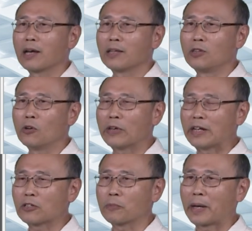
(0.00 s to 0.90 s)
no
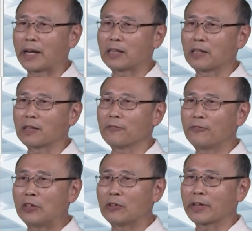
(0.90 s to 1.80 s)
electromagnetic
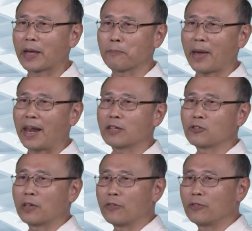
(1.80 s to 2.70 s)
field can
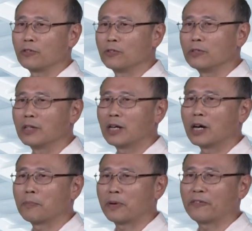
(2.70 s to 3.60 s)
penetrate through
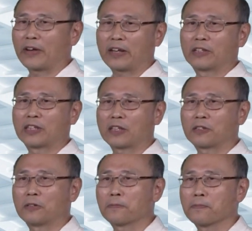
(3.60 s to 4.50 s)
a perfect
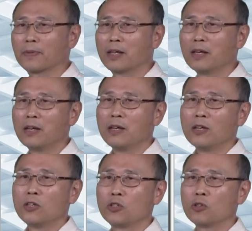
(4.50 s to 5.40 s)
conductor.
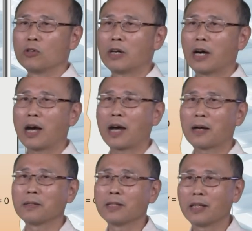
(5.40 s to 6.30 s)
So
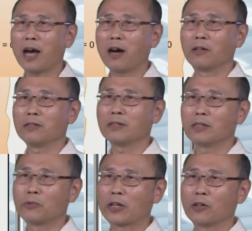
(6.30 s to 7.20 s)
now
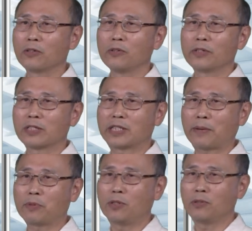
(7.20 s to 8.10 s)
we go to the
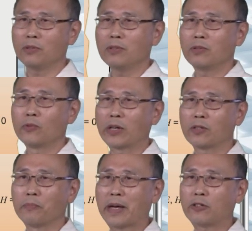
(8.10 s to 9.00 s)
step 2. We want
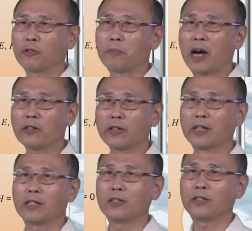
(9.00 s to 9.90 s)
to measure boundary
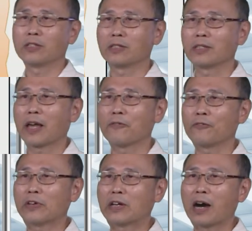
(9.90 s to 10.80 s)
conditions and
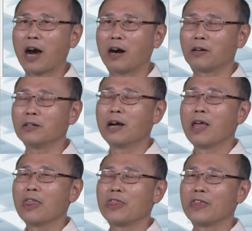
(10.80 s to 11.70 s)
figure out
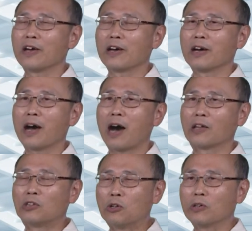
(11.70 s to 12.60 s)
the
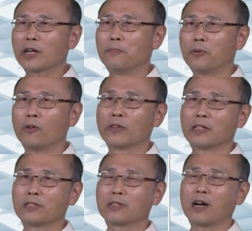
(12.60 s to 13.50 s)
unknown
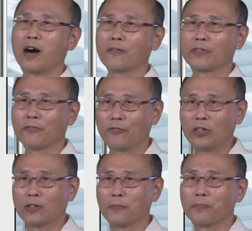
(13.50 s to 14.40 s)
components of the
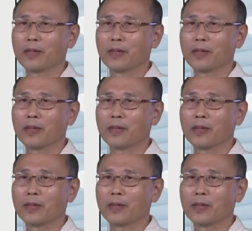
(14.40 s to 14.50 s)
field.